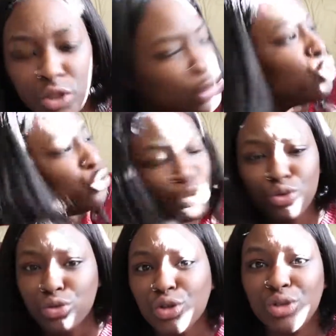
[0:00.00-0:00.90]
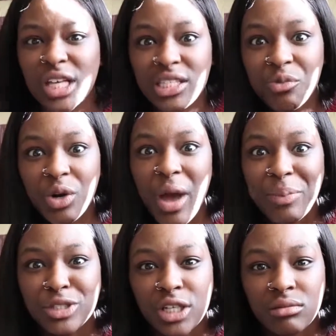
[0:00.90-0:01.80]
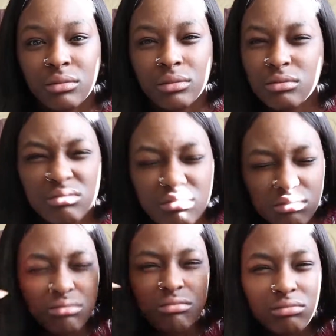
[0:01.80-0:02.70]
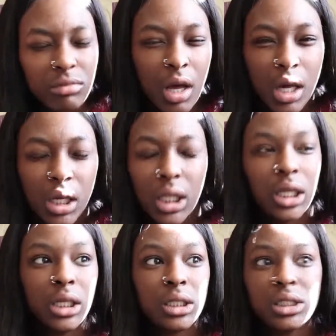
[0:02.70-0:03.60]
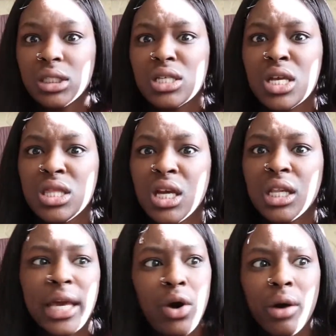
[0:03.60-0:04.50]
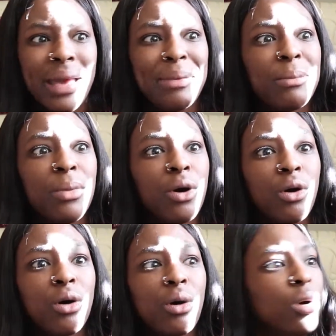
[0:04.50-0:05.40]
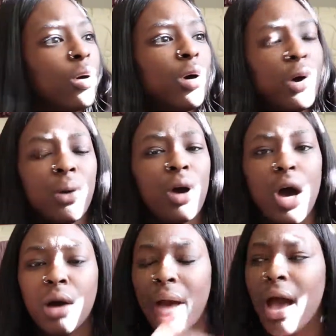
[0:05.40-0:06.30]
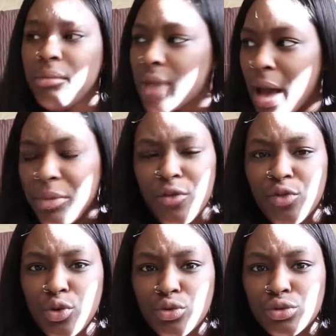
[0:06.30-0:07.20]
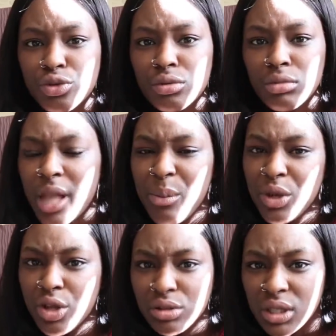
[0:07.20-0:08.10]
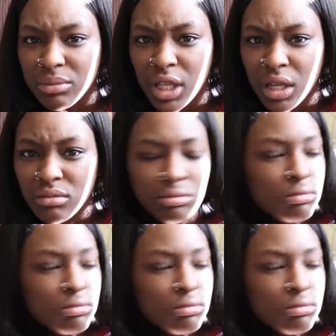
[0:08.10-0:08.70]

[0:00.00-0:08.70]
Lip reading: did something with a white person. Clearly, she doesn't think like all white people. Oh, I'm confused. let me know something.